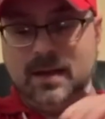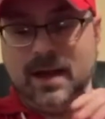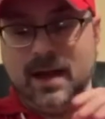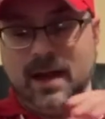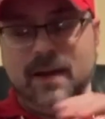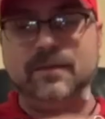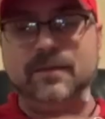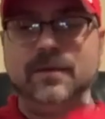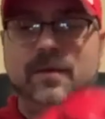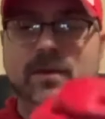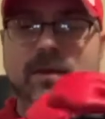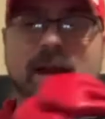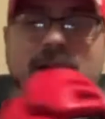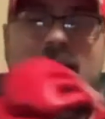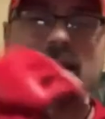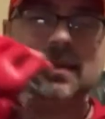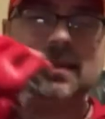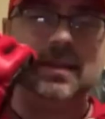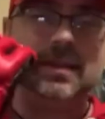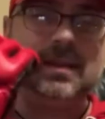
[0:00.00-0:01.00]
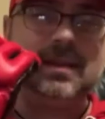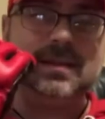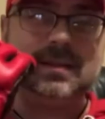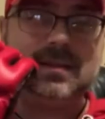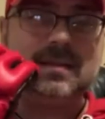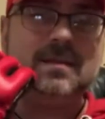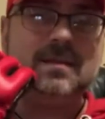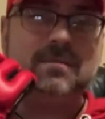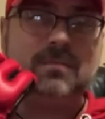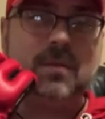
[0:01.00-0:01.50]
I feel like this
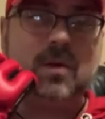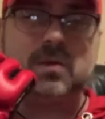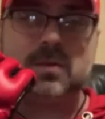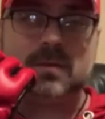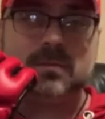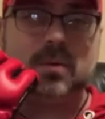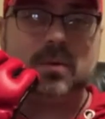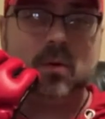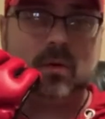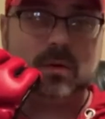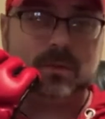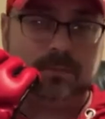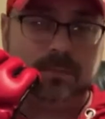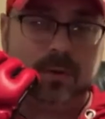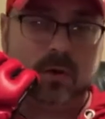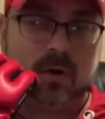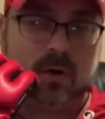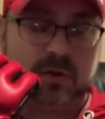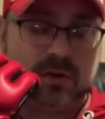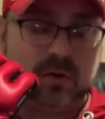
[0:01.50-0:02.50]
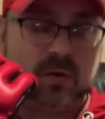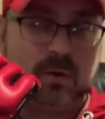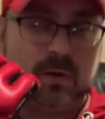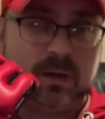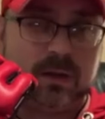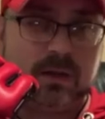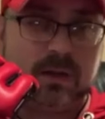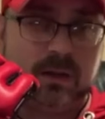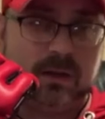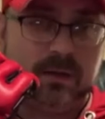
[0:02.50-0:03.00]
is the most important part to a
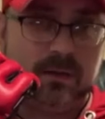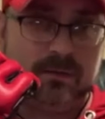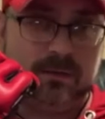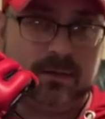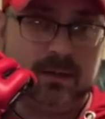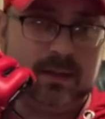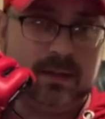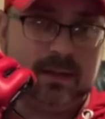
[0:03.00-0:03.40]
glove.